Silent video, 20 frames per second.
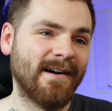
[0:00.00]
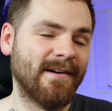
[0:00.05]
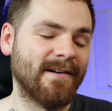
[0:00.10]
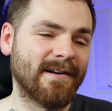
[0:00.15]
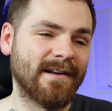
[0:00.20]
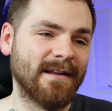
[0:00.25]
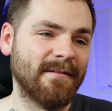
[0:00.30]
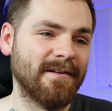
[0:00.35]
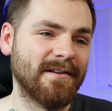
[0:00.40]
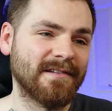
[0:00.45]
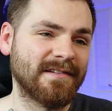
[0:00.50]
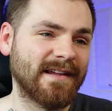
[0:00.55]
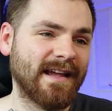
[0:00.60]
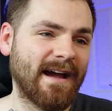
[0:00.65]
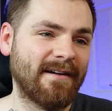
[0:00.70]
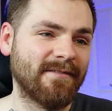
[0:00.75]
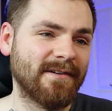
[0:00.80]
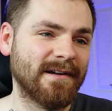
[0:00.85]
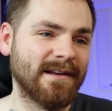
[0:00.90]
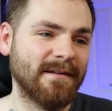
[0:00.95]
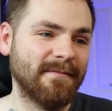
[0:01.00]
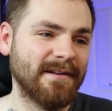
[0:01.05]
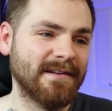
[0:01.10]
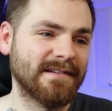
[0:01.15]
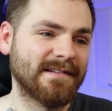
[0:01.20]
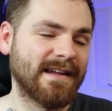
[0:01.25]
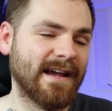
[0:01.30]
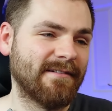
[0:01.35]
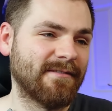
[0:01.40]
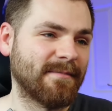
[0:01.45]
Hold on, let me just
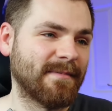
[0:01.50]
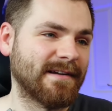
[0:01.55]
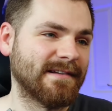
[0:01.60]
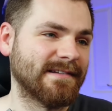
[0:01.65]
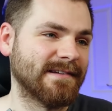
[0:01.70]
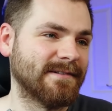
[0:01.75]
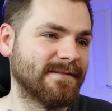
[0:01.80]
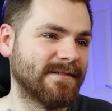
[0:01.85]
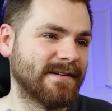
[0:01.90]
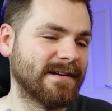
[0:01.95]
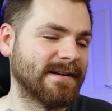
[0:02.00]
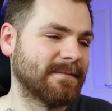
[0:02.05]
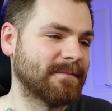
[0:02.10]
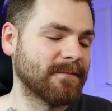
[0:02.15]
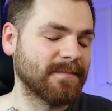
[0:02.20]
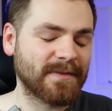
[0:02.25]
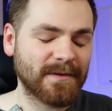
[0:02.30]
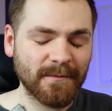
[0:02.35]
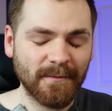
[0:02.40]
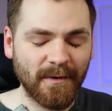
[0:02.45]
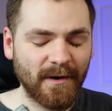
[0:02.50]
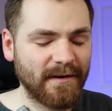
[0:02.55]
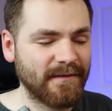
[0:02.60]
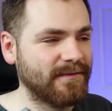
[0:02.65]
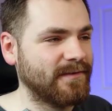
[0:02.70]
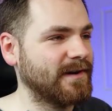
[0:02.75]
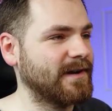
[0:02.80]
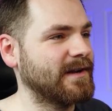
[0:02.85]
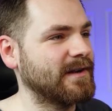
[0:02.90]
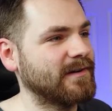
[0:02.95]
gather myself here. What
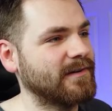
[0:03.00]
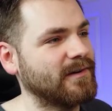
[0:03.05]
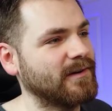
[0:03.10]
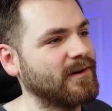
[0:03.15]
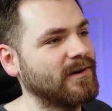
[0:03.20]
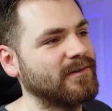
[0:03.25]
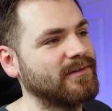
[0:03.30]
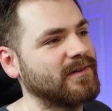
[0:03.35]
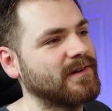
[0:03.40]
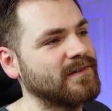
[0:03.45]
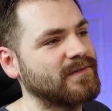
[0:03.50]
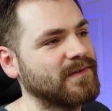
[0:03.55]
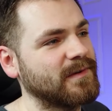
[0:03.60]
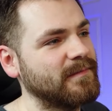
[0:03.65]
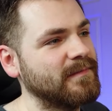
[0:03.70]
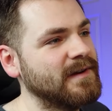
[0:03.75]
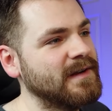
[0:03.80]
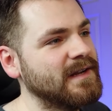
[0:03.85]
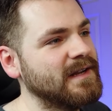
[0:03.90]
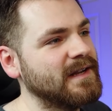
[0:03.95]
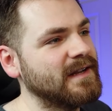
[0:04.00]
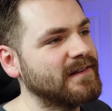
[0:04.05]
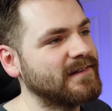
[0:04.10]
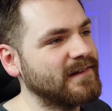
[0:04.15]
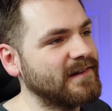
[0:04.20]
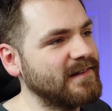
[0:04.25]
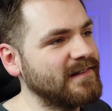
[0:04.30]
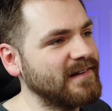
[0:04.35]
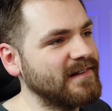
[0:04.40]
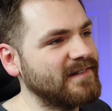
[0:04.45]
a freaking contrast.
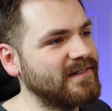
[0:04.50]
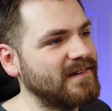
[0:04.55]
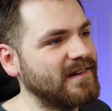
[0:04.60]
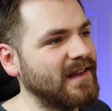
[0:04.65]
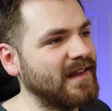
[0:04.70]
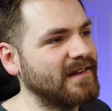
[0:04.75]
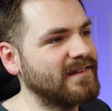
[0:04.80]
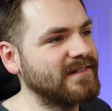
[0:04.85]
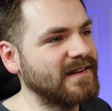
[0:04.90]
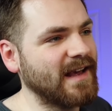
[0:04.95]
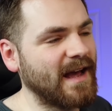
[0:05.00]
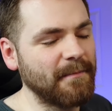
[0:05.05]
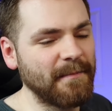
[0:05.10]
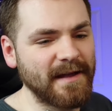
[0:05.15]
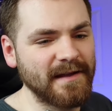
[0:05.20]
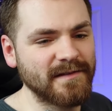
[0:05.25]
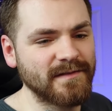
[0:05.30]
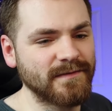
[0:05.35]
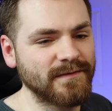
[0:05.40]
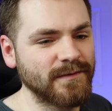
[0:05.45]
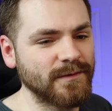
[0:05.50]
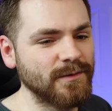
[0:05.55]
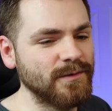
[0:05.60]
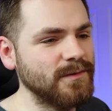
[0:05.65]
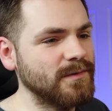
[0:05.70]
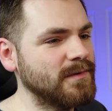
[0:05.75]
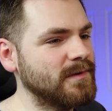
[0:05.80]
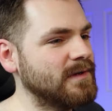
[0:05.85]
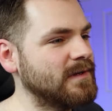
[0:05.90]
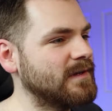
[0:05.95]
So is this Jamais
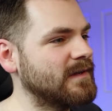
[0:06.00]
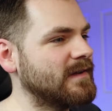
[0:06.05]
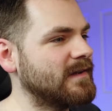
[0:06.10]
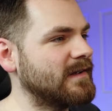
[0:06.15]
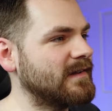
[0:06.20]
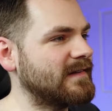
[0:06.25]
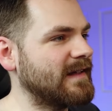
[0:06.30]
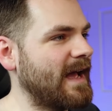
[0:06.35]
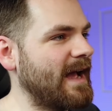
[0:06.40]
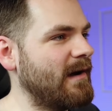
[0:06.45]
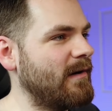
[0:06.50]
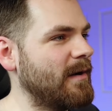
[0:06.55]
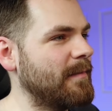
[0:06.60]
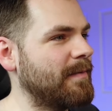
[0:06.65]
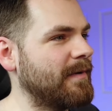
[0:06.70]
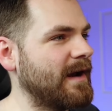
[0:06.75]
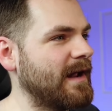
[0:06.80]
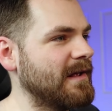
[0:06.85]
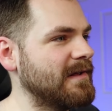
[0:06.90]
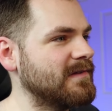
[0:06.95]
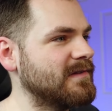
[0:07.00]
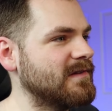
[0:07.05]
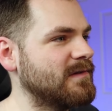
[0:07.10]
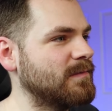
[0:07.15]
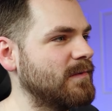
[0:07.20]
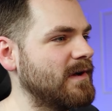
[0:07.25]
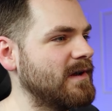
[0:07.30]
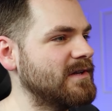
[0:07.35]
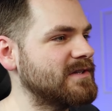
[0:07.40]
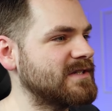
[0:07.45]
Vu? Is that how I pronounce this
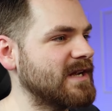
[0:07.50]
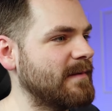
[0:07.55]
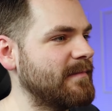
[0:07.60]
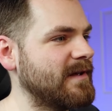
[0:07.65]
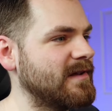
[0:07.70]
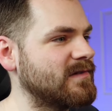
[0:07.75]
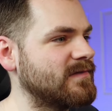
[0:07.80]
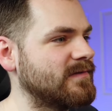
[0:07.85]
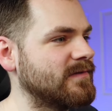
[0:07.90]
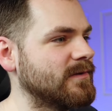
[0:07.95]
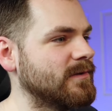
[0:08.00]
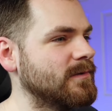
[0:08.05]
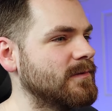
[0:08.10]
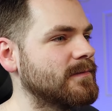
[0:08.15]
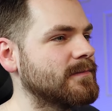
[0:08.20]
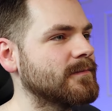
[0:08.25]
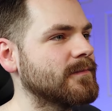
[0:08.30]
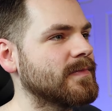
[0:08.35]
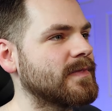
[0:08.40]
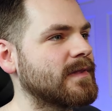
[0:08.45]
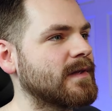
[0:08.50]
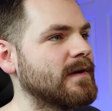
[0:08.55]
one? Jamais Vu?